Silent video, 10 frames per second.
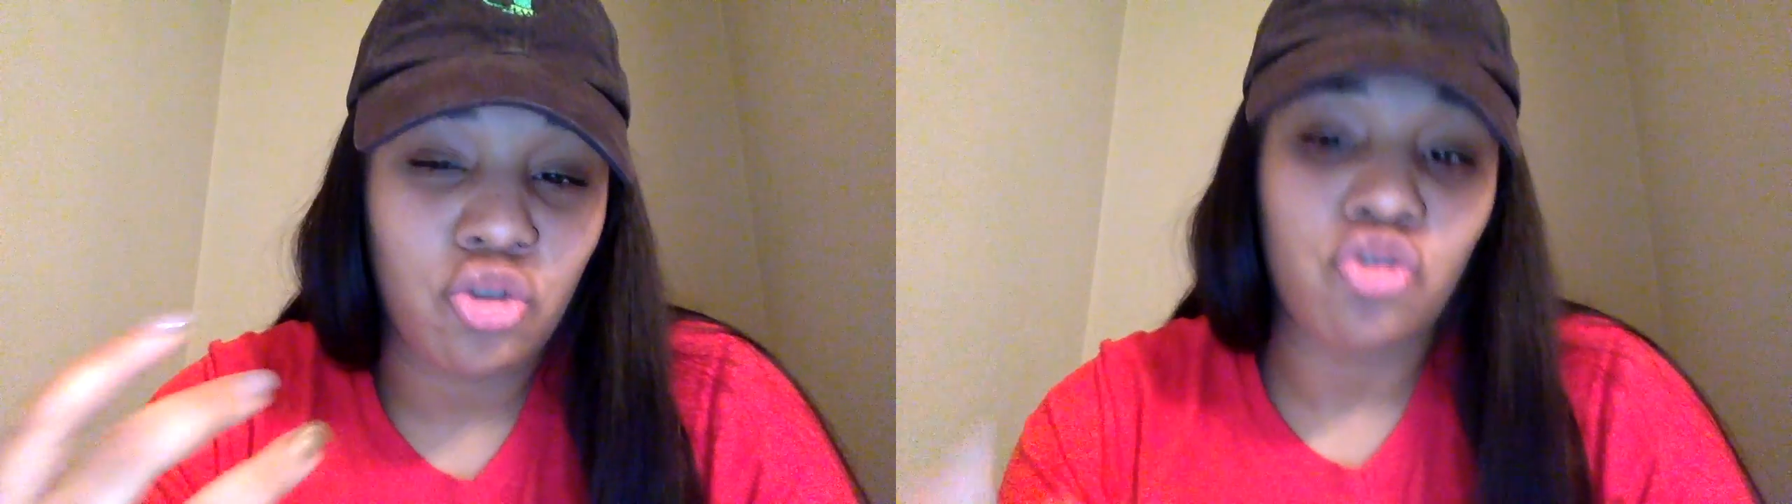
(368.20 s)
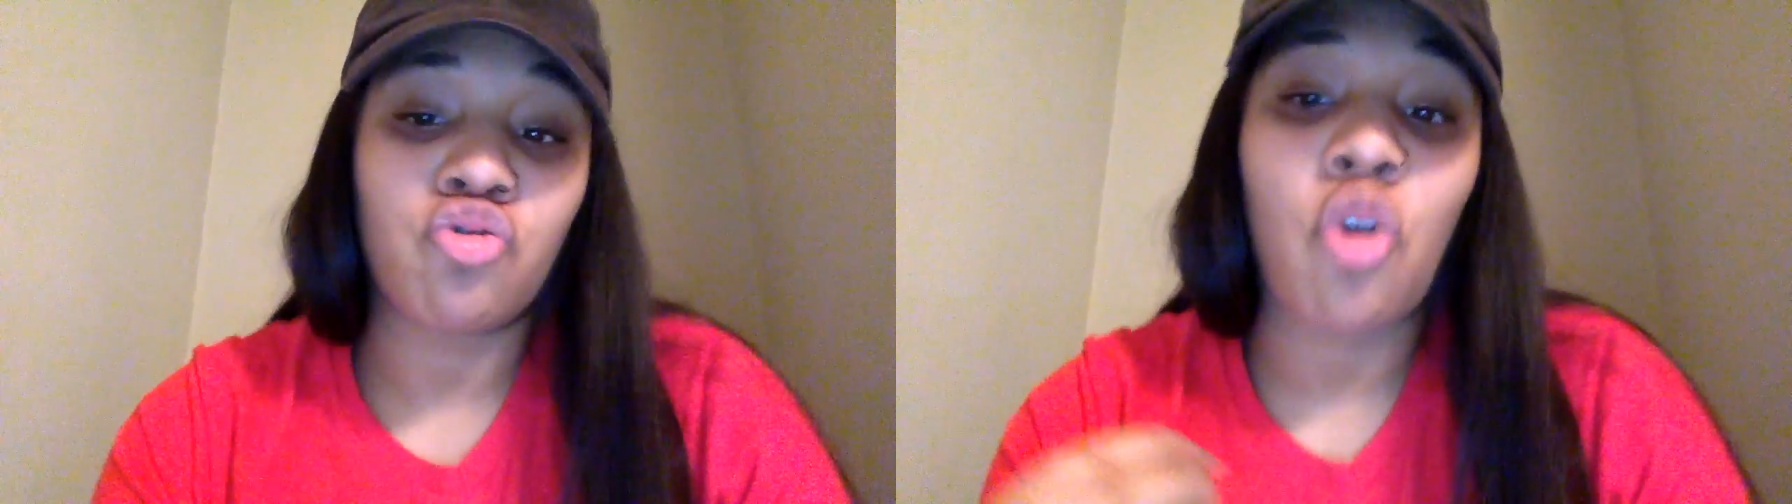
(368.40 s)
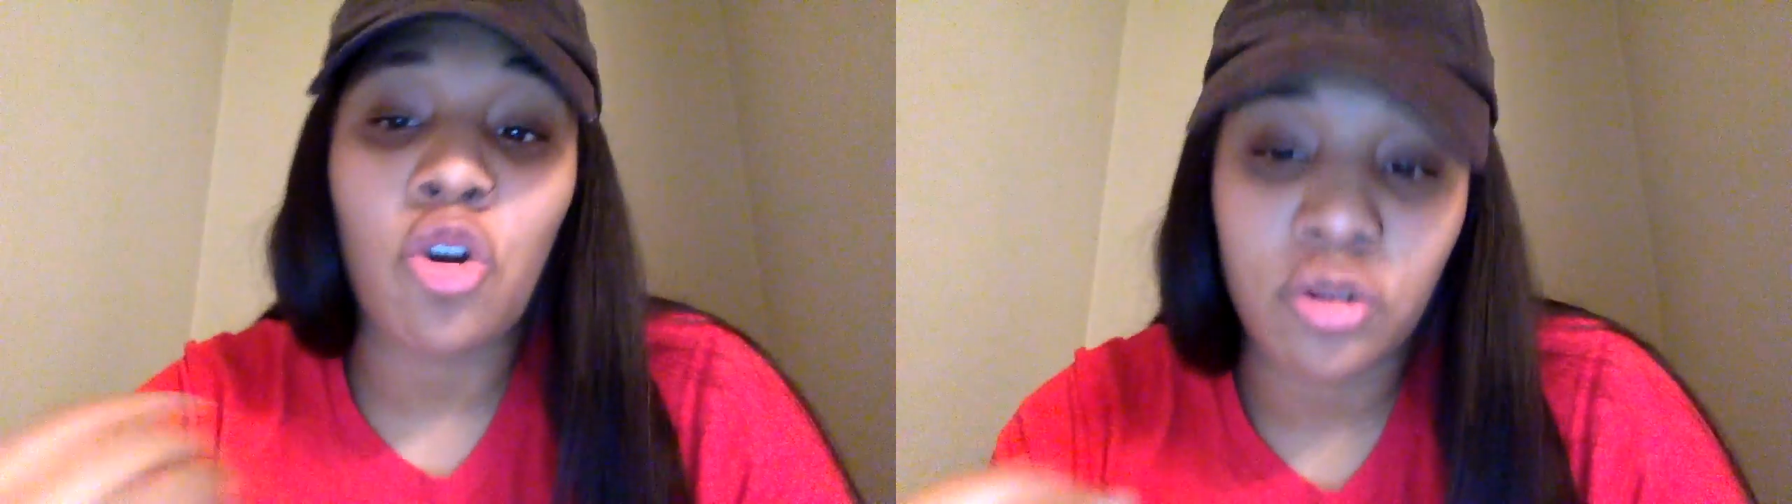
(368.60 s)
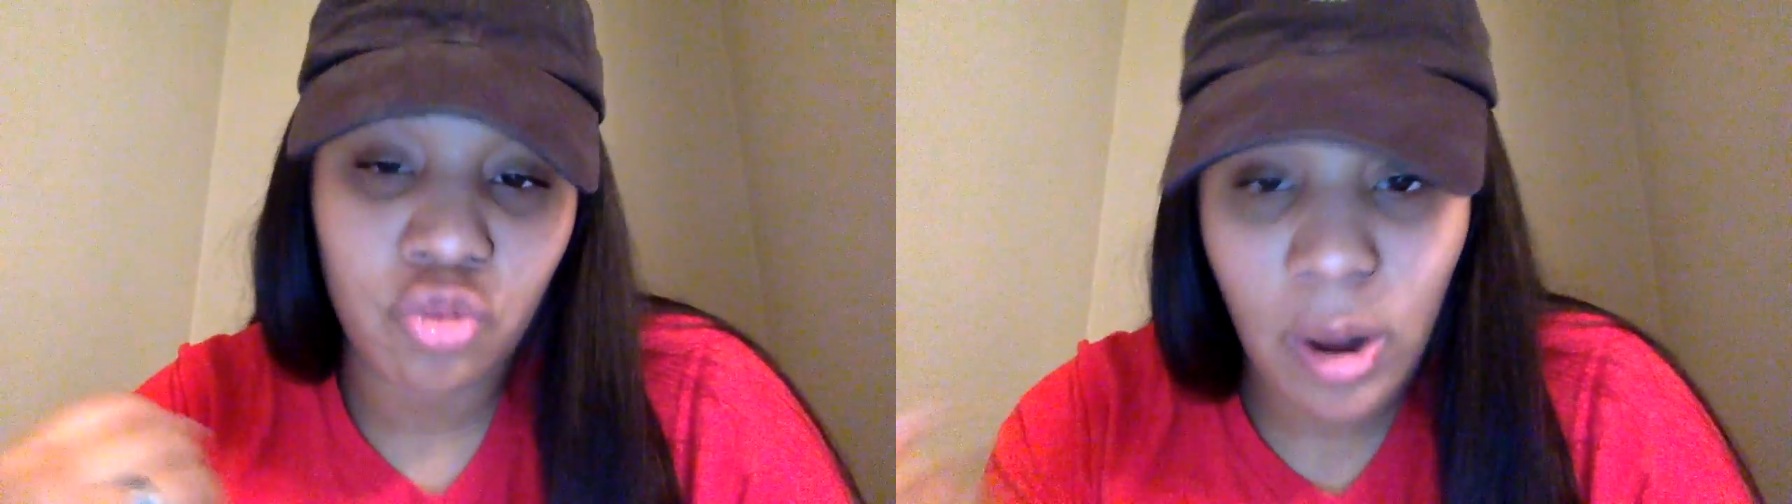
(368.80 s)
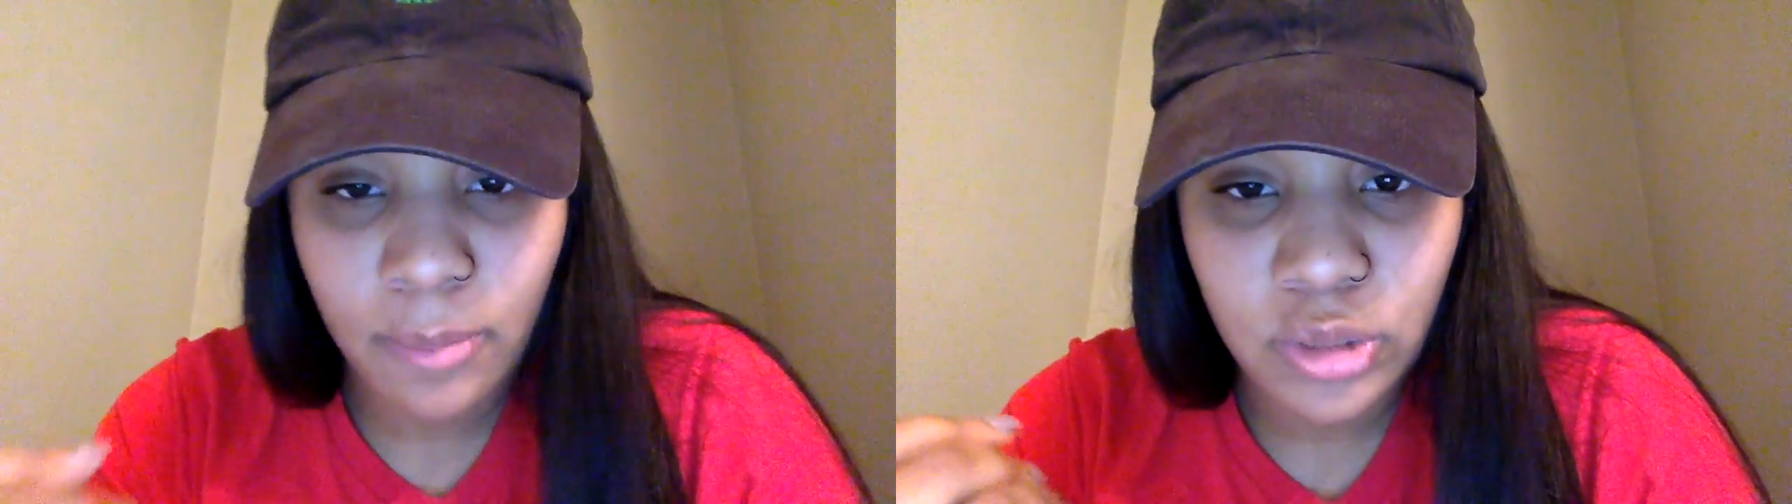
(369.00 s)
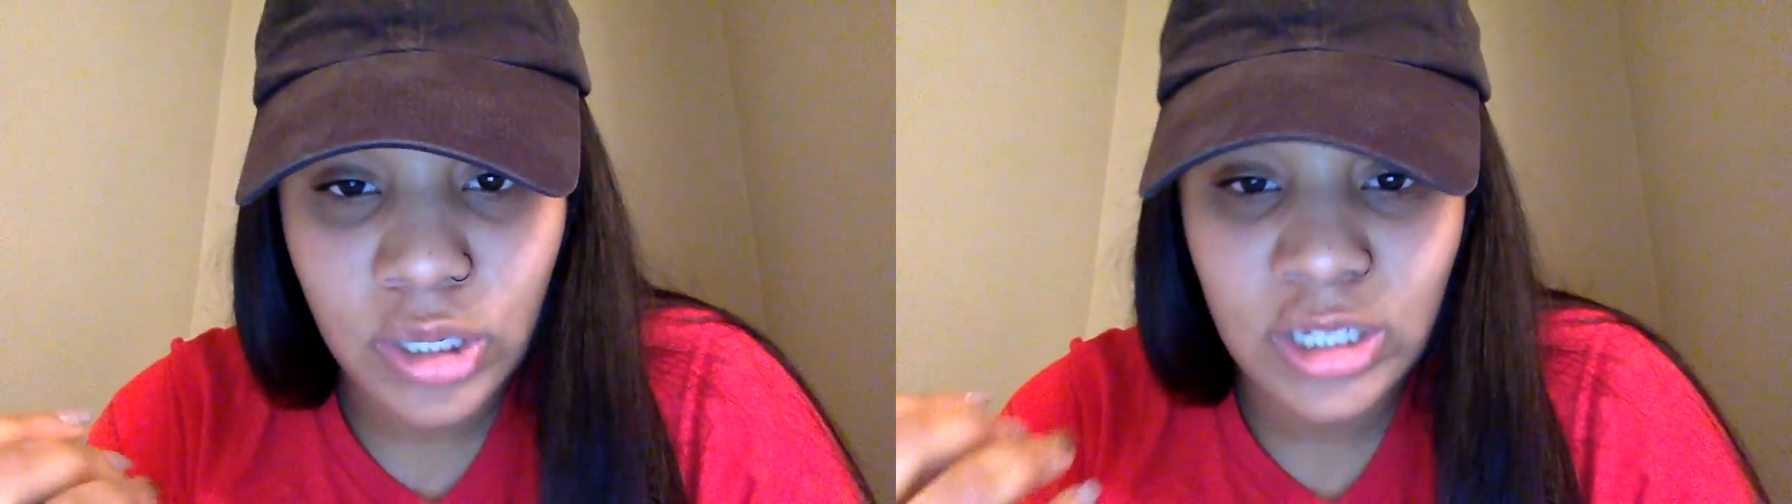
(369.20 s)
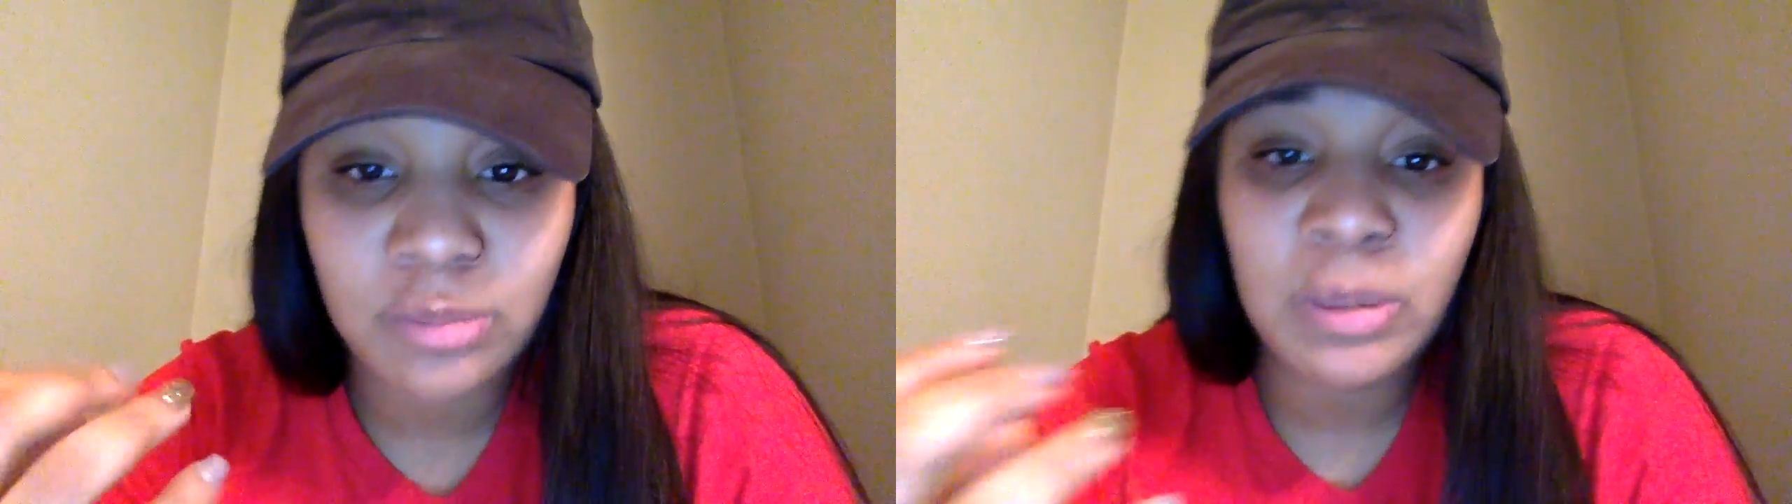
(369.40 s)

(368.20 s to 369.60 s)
to draw subscribers in because